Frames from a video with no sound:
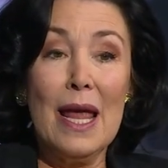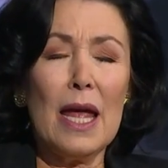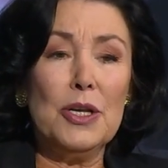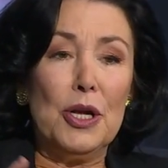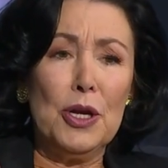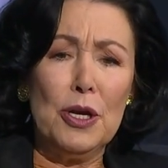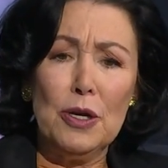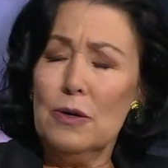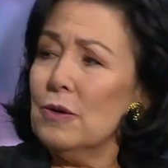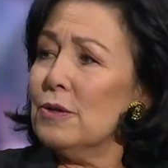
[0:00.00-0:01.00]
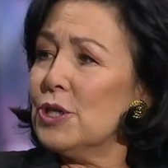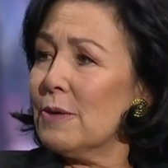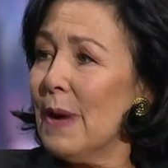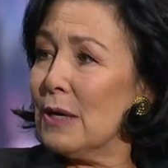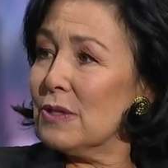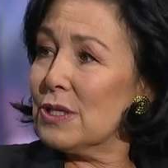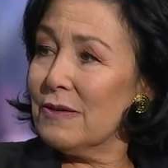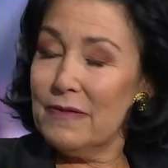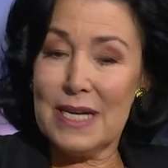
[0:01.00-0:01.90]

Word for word: and huge amounts of